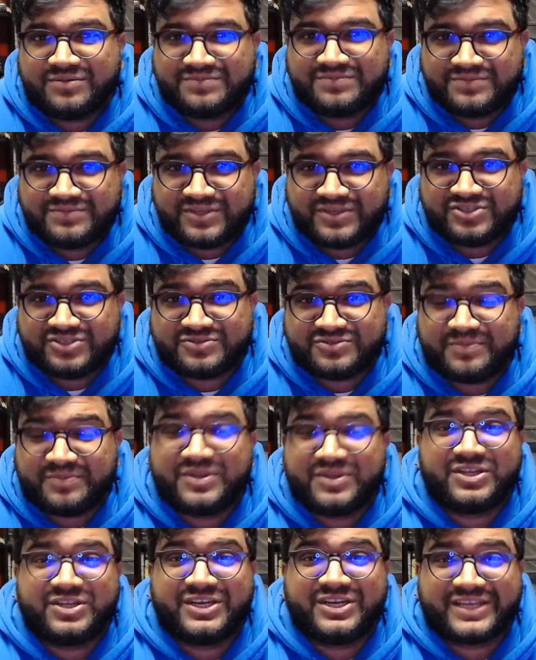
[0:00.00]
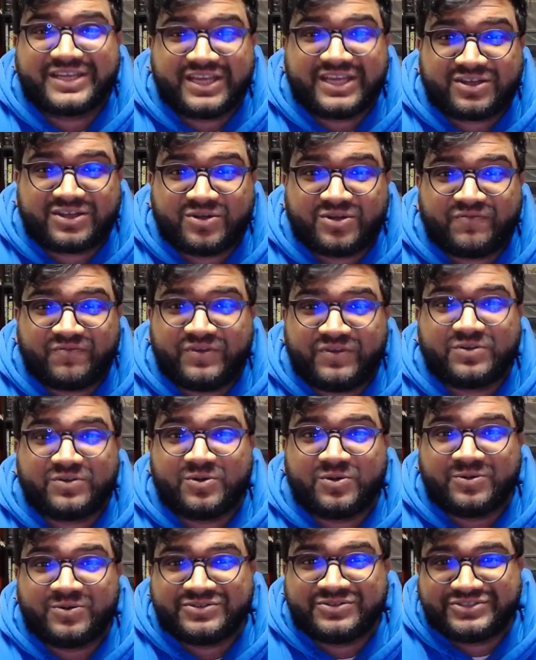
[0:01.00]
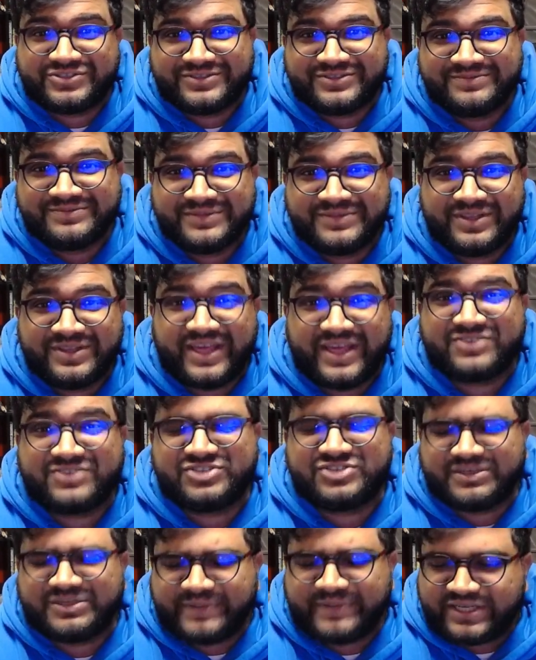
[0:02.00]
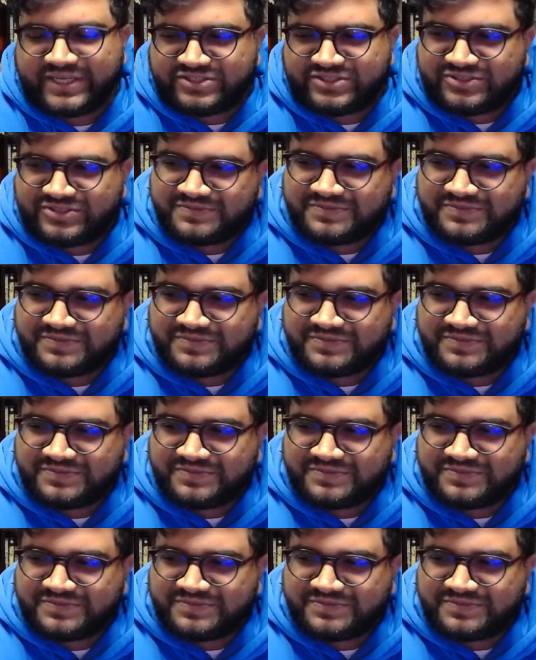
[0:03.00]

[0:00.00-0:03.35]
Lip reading: and his ability to kick field goals. Thanks, Jake Bates.